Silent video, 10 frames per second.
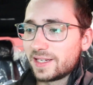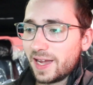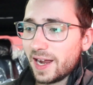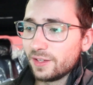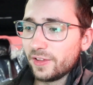
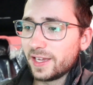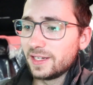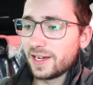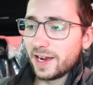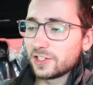kind of like a
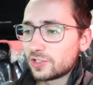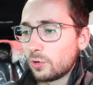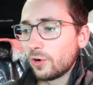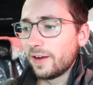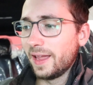
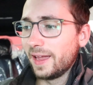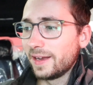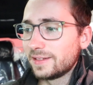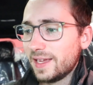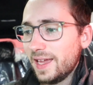dinosaur
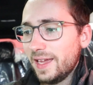and